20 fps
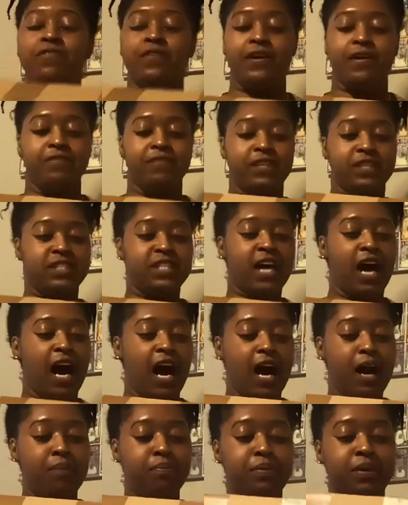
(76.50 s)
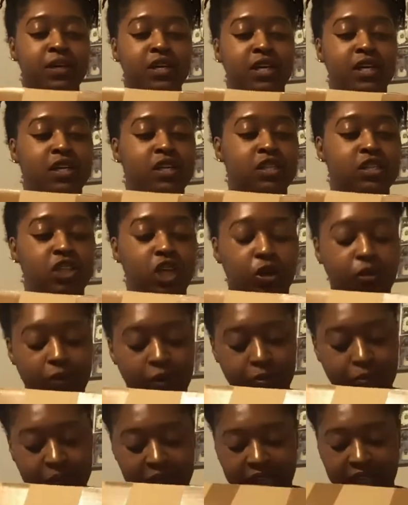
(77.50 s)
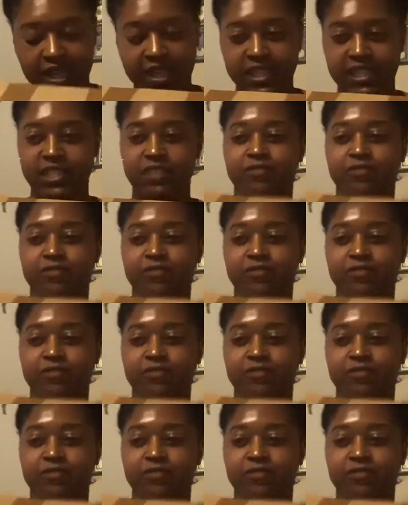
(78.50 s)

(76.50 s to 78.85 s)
of the top so it would be easy